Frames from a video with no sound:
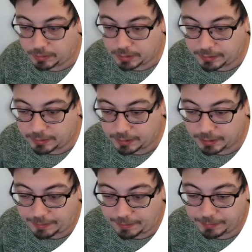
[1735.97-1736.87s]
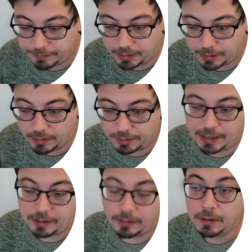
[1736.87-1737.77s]
things up, because
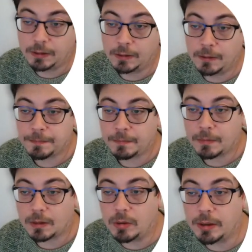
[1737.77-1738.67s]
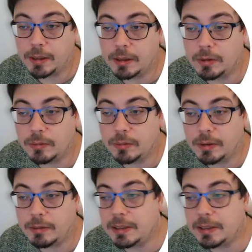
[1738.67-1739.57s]
now what we're
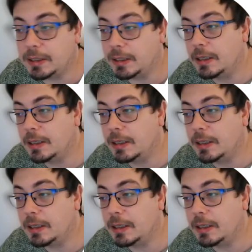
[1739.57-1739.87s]
missing